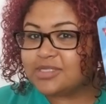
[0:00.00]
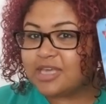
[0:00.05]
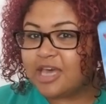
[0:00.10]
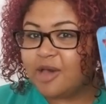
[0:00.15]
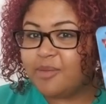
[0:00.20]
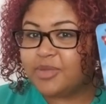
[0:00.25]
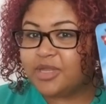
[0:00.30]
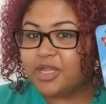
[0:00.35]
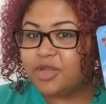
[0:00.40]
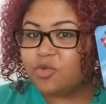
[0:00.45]

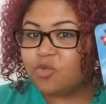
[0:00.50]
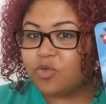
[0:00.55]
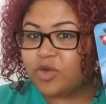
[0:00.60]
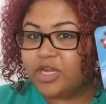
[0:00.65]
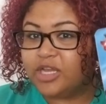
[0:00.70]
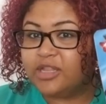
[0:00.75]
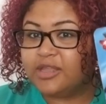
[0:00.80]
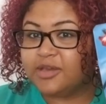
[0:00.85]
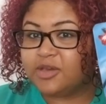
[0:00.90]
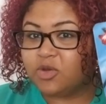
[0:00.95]
coming in
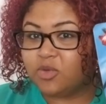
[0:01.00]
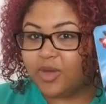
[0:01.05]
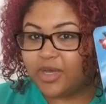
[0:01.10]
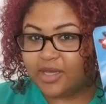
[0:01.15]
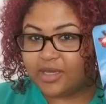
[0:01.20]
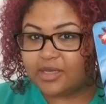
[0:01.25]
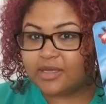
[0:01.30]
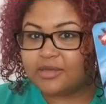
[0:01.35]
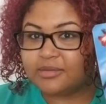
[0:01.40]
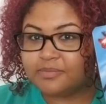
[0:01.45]
really
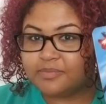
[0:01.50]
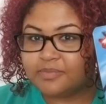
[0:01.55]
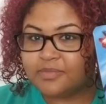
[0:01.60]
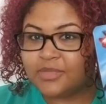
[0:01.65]
quick